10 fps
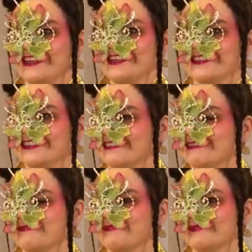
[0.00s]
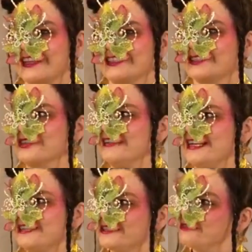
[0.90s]
sort of
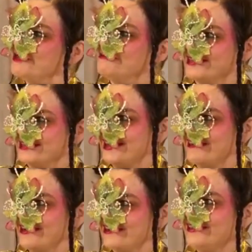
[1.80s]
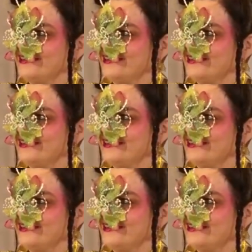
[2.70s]
needs to be mysterious.